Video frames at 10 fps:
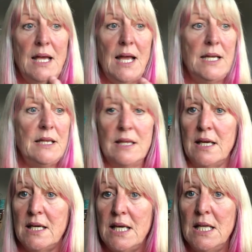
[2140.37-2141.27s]

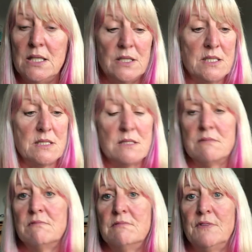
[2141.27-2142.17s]
anything.
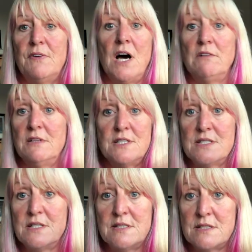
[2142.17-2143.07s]
Illness, the
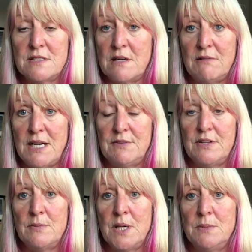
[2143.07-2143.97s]
virus that's around
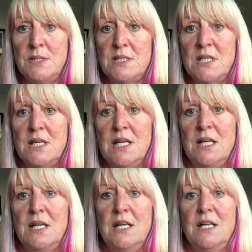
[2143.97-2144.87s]
at the moment.
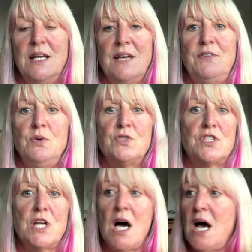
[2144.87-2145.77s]
If you
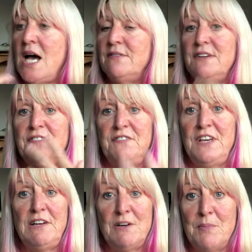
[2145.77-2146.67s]
start having
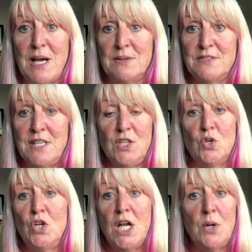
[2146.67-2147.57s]
fear about it,
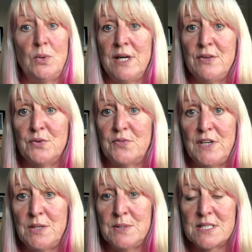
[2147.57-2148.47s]
you're lowering your
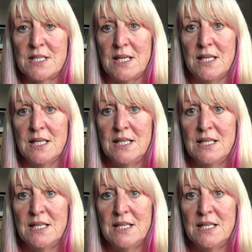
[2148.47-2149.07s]
frequency.